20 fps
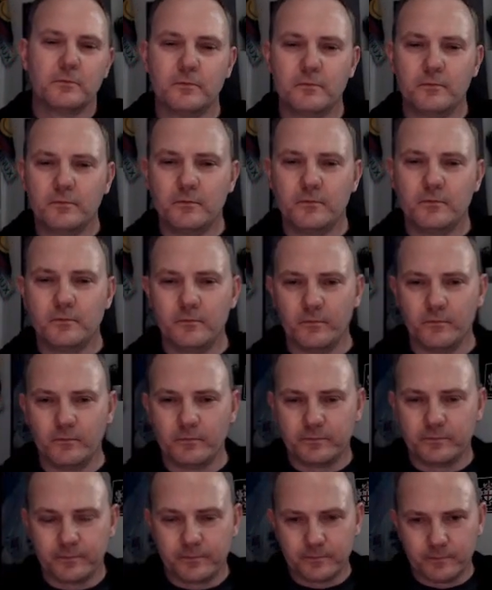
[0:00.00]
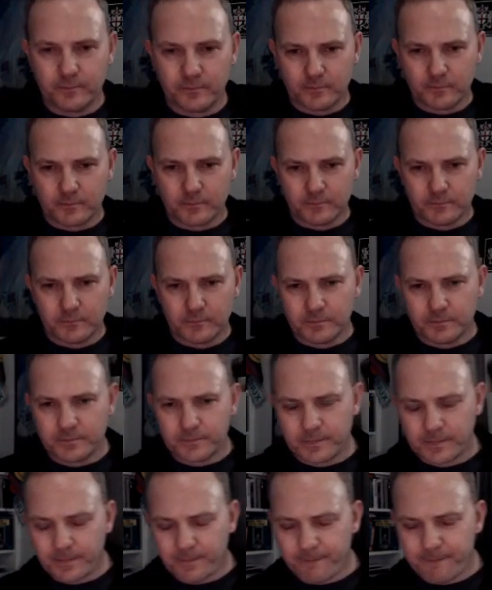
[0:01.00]

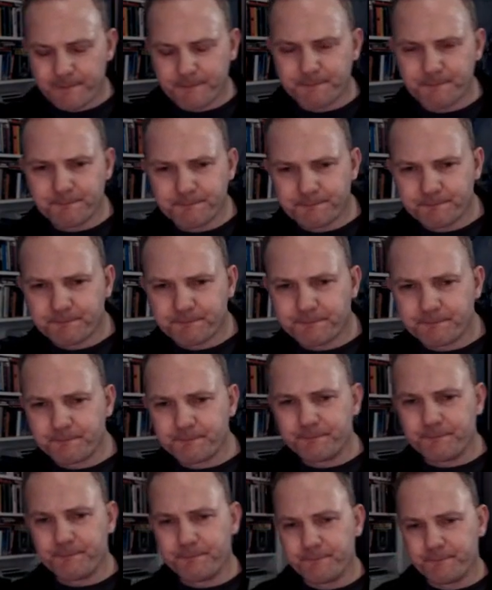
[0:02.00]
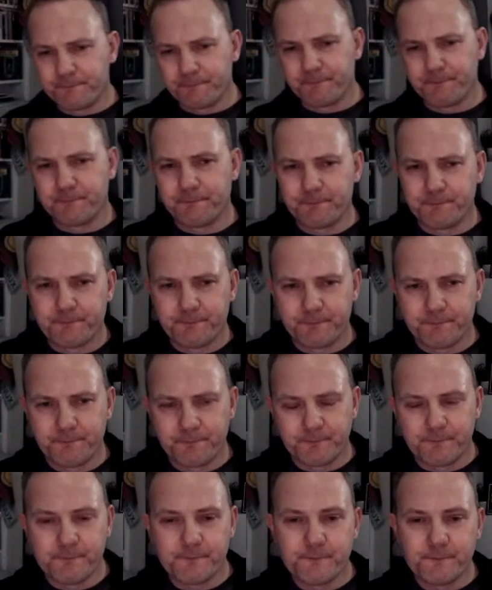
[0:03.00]

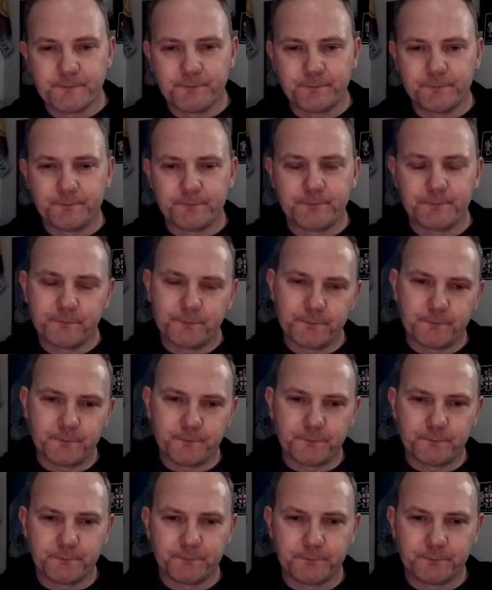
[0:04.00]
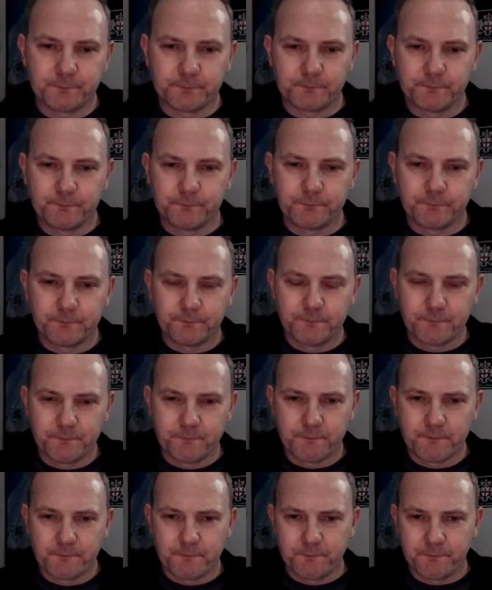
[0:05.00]

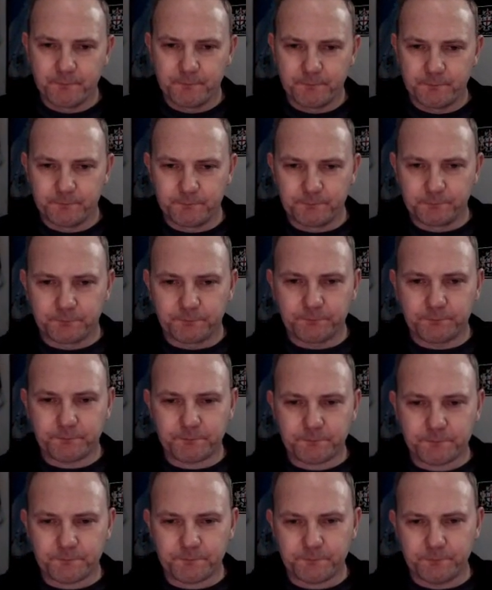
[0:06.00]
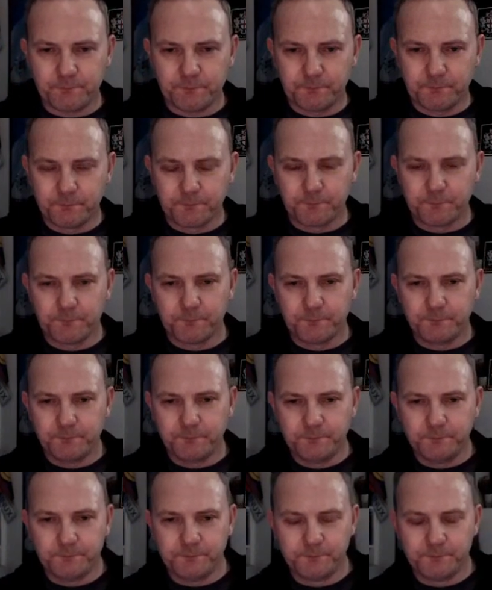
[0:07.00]

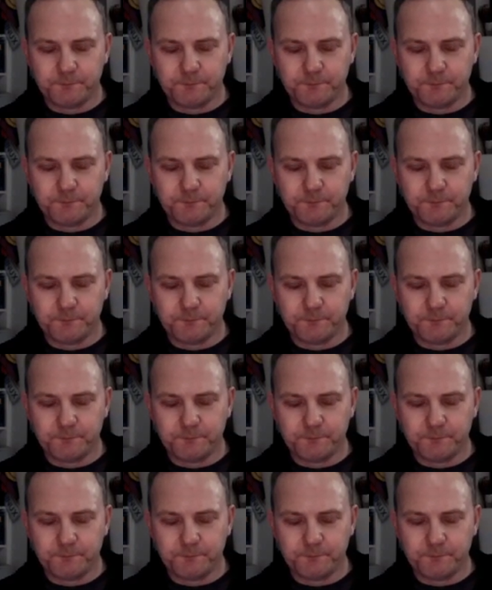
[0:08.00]
No words are spoken by the person on screen.